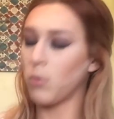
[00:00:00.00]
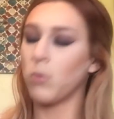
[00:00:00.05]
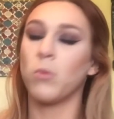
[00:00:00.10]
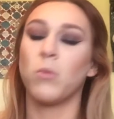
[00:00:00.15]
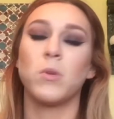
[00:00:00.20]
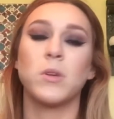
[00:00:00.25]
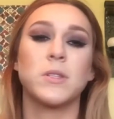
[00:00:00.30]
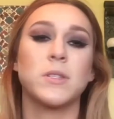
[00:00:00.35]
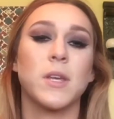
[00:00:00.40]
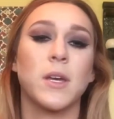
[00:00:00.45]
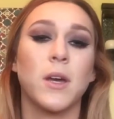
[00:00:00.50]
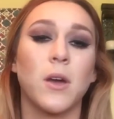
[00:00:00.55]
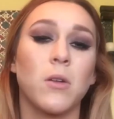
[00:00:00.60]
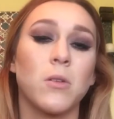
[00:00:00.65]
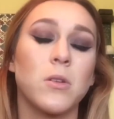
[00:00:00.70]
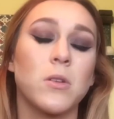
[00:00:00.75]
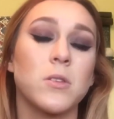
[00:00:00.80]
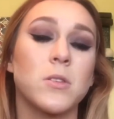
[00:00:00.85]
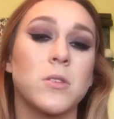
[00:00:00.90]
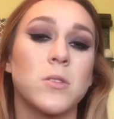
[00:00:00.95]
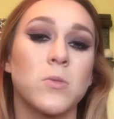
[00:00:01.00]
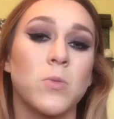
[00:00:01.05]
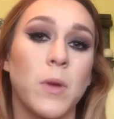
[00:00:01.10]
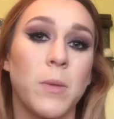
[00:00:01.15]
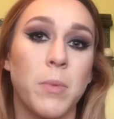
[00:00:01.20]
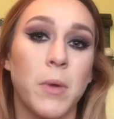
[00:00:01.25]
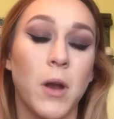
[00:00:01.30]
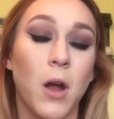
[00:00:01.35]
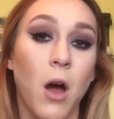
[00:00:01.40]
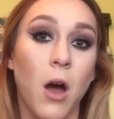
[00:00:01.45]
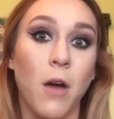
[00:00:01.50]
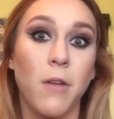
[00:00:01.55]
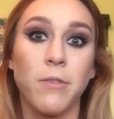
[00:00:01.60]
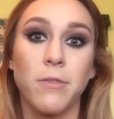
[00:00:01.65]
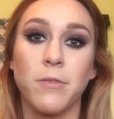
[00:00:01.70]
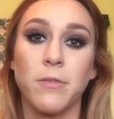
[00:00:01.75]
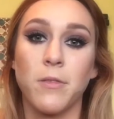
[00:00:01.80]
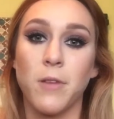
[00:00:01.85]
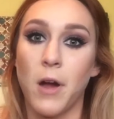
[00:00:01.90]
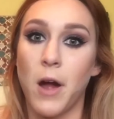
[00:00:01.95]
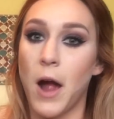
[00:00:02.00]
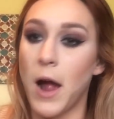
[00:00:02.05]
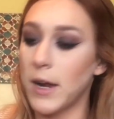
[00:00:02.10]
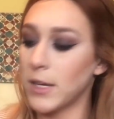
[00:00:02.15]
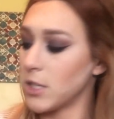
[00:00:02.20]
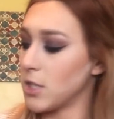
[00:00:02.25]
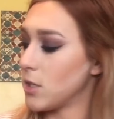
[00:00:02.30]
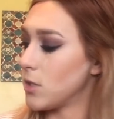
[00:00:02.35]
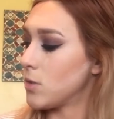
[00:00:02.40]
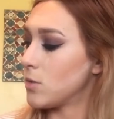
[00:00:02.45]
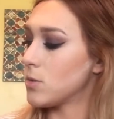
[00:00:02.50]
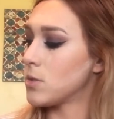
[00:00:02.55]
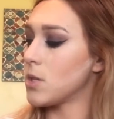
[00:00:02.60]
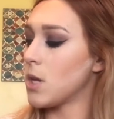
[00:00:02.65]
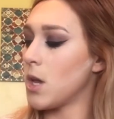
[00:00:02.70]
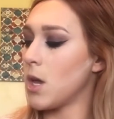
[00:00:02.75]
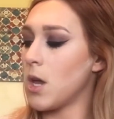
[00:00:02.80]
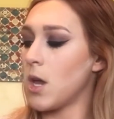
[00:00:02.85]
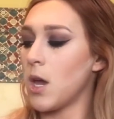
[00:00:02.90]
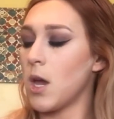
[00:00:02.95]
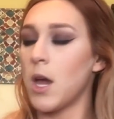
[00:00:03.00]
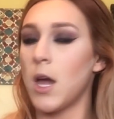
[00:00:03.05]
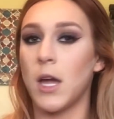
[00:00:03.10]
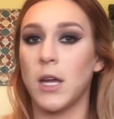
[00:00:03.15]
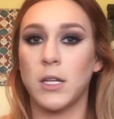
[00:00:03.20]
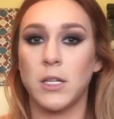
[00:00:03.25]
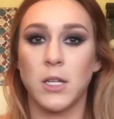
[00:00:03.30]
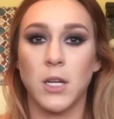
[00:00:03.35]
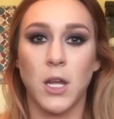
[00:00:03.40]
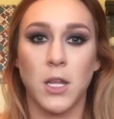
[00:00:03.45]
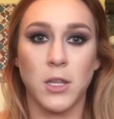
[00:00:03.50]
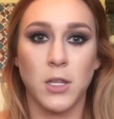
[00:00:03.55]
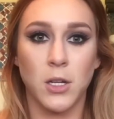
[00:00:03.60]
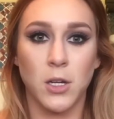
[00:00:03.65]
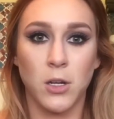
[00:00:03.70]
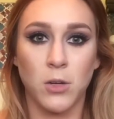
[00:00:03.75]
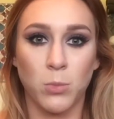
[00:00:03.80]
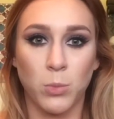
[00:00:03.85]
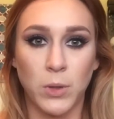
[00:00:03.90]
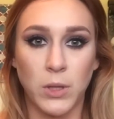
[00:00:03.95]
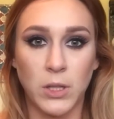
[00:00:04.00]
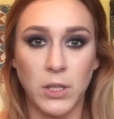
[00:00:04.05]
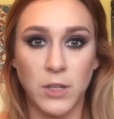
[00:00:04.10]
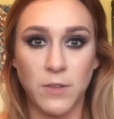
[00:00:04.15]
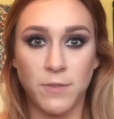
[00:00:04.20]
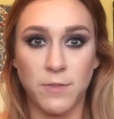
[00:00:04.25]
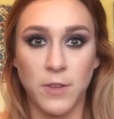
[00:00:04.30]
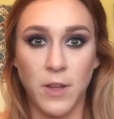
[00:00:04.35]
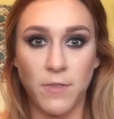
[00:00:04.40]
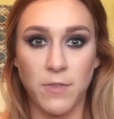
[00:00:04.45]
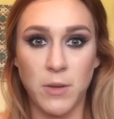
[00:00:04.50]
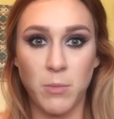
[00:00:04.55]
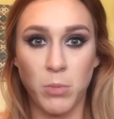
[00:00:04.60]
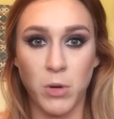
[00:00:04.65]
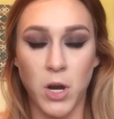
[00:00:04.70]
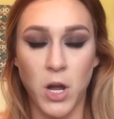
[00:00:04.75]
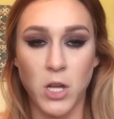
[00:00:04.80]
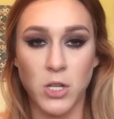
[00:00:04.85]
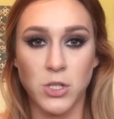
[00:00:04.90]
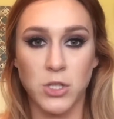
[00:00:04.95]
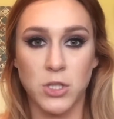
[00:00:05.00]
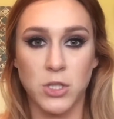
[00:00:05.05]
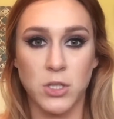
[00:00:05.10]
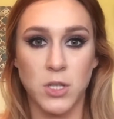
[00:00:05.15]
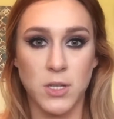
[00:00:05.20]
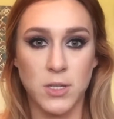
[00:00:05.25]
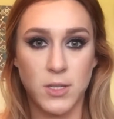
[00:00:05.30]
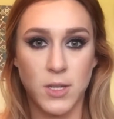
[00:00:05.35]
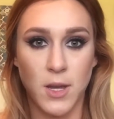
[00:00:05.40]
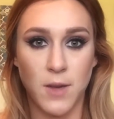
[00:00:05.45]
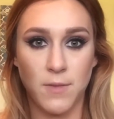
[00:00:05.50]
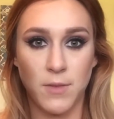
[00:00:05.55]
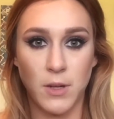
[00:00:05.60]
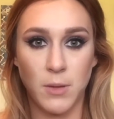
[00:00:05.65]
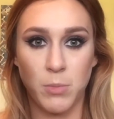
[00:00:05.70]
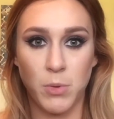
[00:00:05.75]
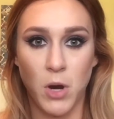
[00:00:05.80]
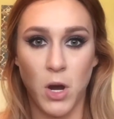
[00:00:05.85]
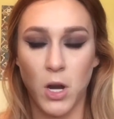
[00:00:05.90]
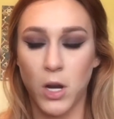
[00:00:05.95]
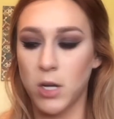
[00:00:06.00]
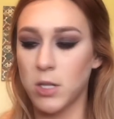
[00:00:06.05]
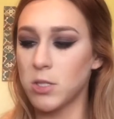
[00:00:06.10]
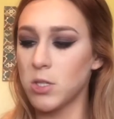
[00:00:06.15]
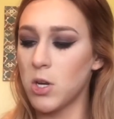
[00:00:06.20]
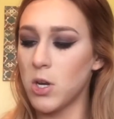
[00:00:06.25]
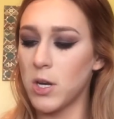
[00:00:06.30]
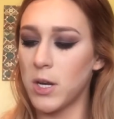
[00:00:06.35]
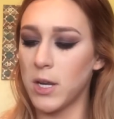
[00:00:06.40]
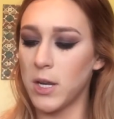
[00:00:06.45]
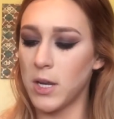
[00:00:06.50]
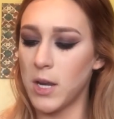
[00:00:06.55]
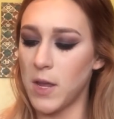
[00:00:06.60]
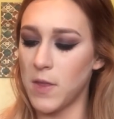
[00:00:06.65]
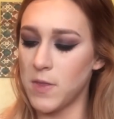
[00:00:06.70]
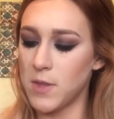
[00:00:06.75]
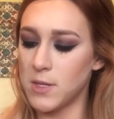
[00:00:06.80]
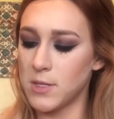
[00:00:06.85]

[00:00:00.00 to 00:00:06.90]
Once I go to sweep it off, I use another really fluffy brush. It doesn't have any product on it, and